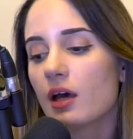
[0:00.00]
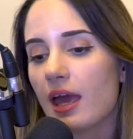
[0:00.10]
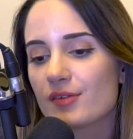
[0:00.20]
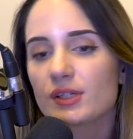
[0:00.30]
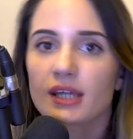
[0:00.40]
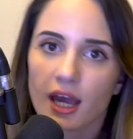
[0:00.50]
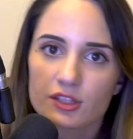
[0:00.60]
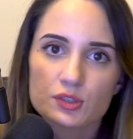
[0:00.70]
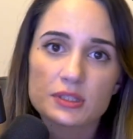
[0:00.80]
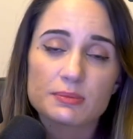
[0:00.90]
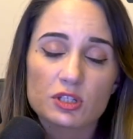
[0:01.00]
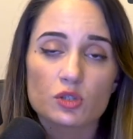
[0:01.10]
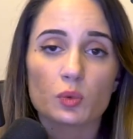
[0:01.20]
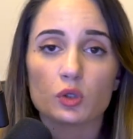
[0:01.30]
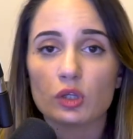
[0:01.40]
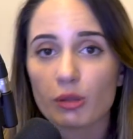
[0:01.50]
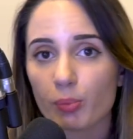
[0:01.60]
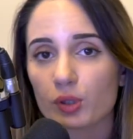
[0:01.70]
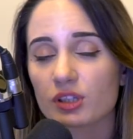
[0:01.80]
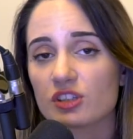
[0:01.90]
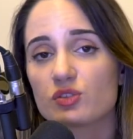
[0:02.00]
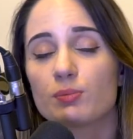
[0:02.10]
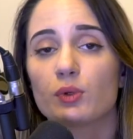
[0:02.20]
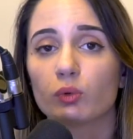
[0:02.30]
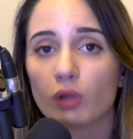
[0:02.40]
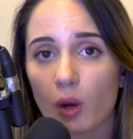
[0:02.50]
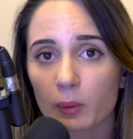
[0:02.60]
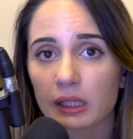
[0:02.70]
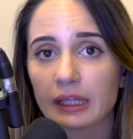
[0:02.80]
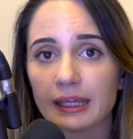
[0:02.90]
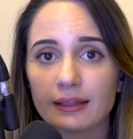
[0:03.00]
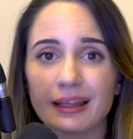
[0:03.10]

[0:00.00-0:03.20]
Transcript: every country, especially when you import and distribute locally,